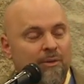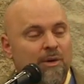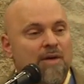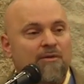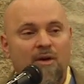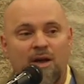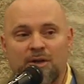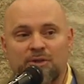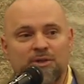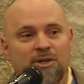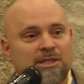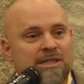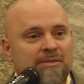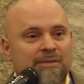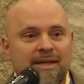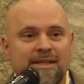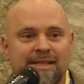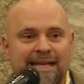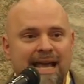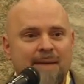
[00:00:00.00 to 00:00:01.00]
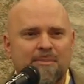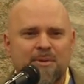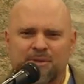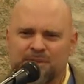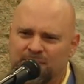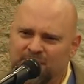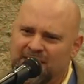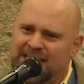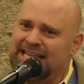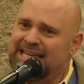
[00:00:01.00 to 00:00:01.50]
We have all sorts of
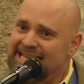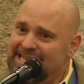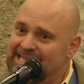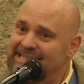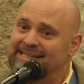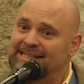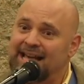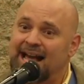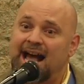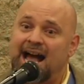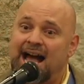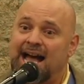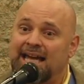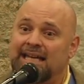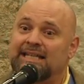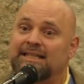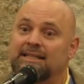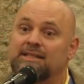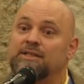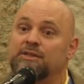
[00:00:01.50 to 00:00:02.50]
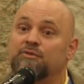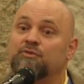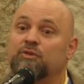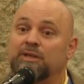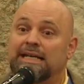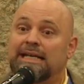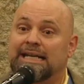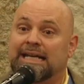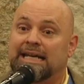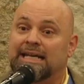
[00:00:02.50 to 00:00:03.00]
examples of these kinds of
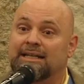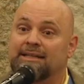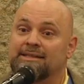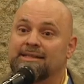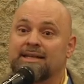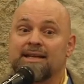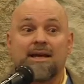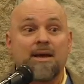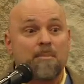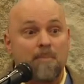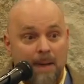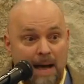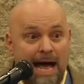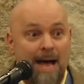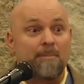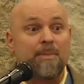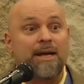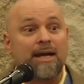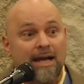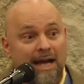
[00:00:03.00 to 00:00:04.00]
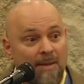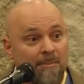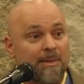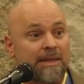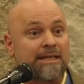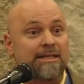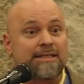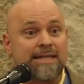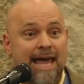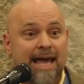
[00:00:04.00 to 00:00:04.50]
readings popping
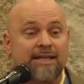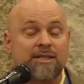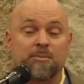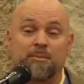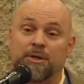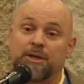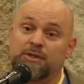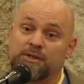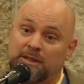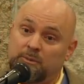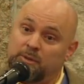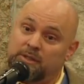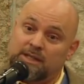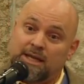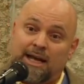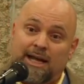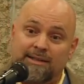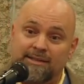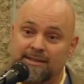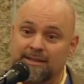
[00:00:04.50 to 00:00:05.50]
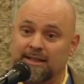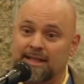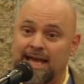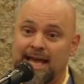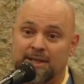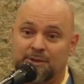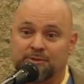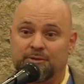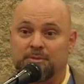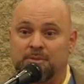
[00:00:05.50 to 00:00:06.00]
up in textbooks in Wisconsin
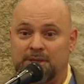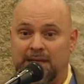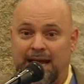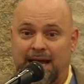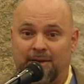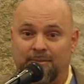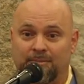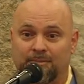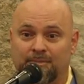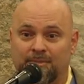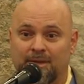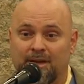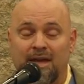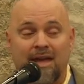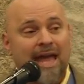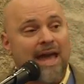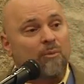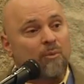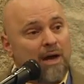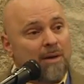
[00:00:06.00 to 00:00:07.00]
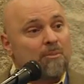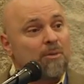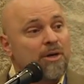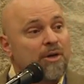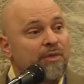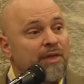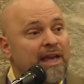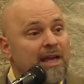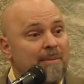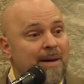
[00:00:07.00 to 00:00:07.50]
classrooms now. And one
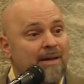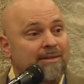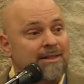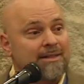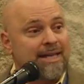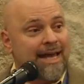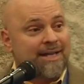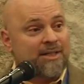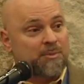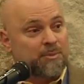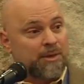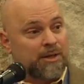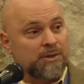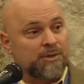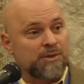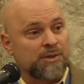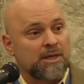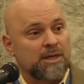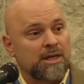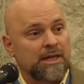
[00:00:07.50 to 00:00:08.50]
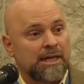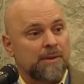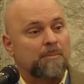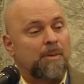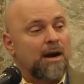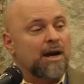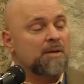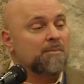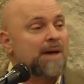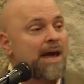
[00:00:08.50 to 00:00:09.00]
more thing about the textbooks.
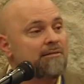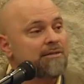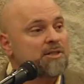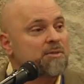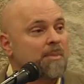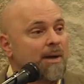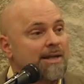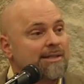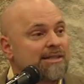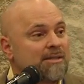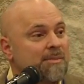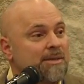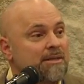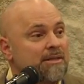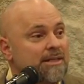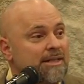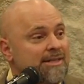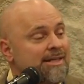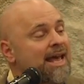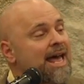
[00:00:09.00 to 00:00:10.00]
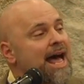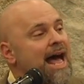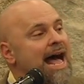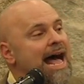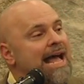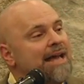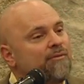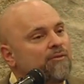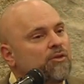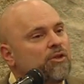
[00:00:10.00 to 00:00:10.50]
Part of my responsibilities,
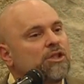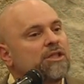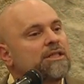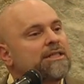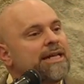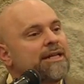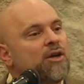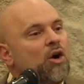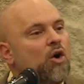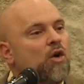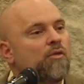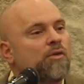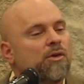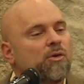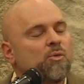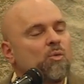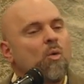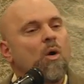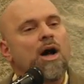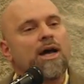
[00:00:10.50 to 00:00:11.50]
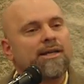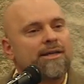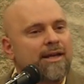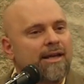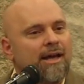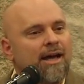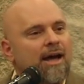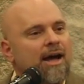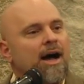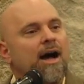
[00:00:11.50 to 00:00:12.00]
I've looked at over
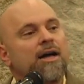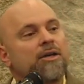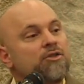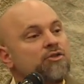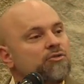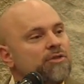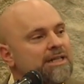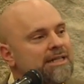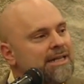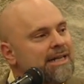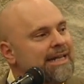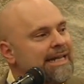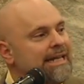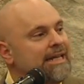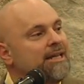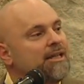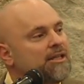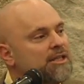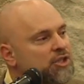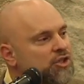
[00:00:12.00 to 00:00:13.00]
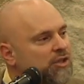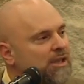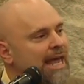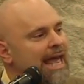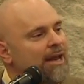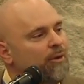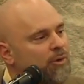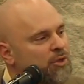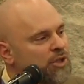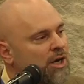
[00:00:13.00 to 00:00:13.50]
100 English
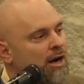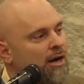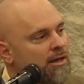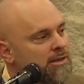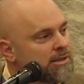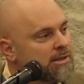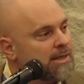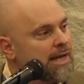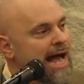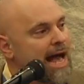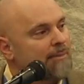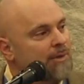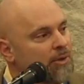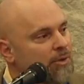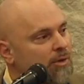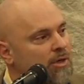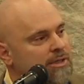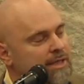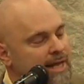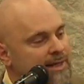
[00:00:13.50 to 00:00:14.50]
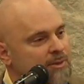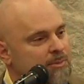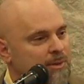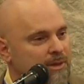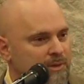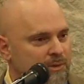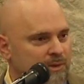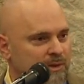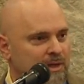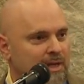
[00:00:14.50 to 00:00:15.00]
language arts Common Core
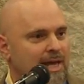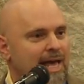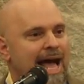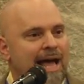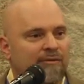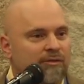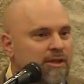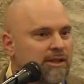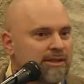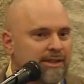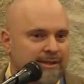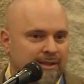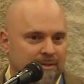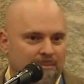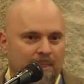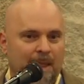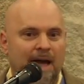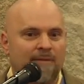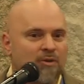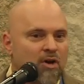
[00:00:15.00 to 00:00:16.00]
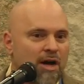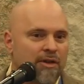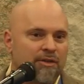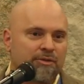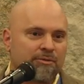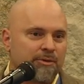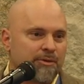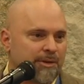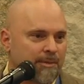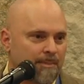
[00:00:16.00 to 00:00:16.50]
textbooks. I've looked at them. I've
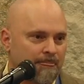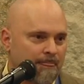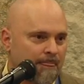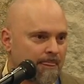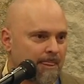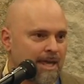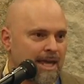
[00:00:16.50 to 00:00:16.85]
gone through them.